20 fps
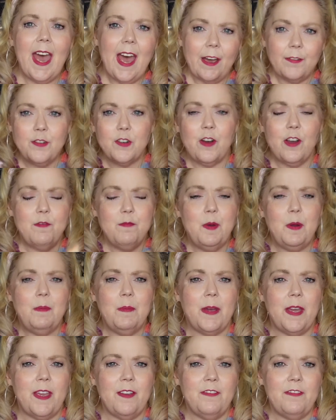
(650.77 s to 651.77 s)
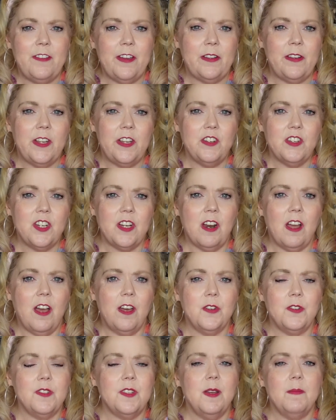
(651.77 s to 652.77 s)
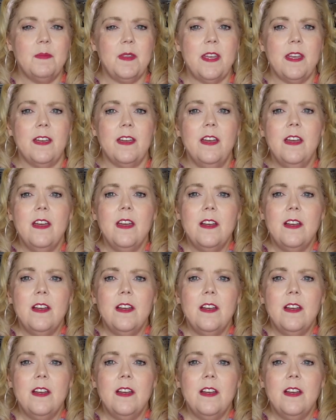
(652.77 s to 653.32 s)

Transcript: after I put my foundation on or something,